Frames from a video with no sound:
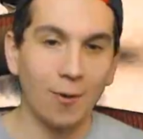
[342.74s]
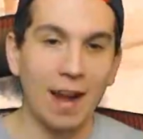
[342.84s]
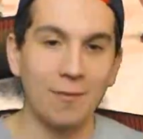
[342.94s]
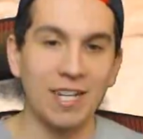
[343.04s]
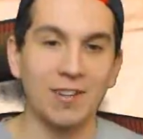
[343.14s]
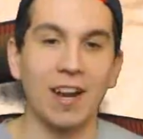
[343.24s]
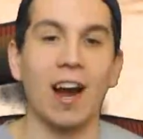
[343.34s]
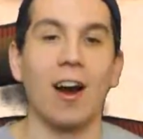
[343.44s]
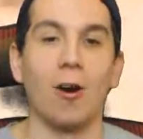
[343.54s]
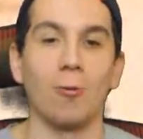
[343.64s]
No way we do it.
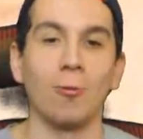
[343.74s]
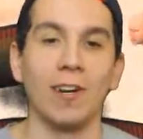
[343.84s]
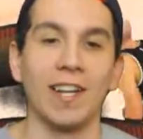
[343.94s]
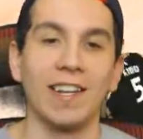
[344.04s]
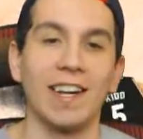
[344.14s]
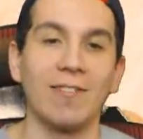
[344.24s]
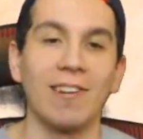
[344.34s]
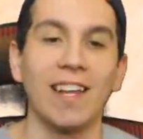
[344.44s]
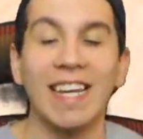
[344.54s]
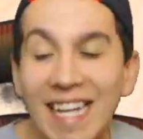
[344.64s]
Oh, really,
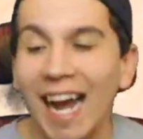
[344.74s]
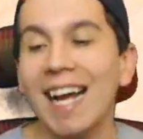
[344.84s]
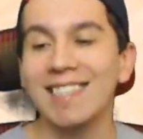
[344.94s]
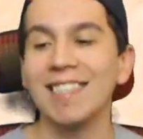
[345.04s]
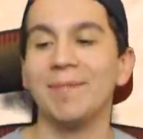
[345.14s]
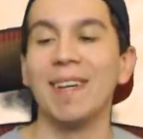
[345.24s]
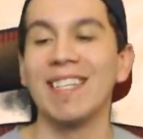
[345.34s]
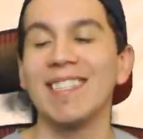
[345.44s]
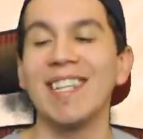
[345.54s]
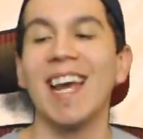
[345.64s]
really? Yes, you
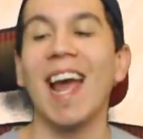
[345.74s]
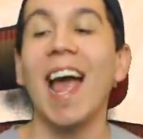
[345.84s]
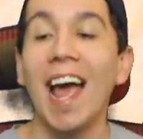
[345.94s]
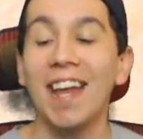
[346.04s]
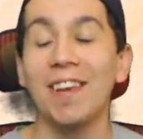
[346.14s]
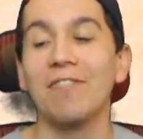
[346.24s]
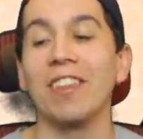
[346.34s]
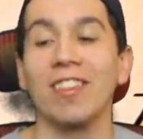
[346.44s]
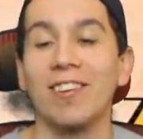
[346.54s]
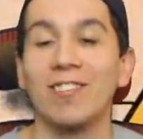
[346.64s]
missed it. End of
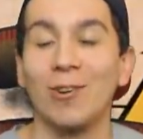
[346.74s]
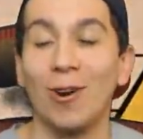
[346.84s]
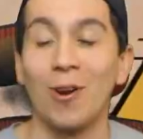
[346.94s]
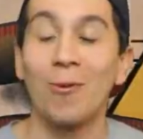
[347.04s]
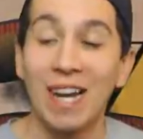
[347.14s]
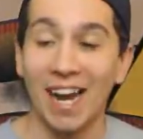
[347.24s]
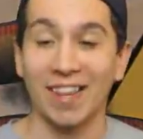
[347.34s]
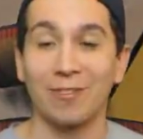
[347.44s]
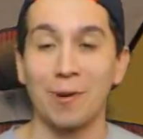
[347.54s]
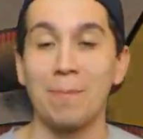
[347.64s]
the third quarter. We
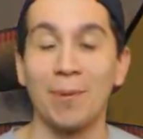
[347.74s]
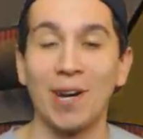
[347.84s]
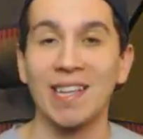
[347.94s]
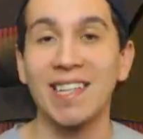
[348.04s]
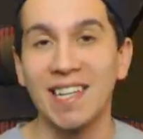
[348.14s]
got a three-point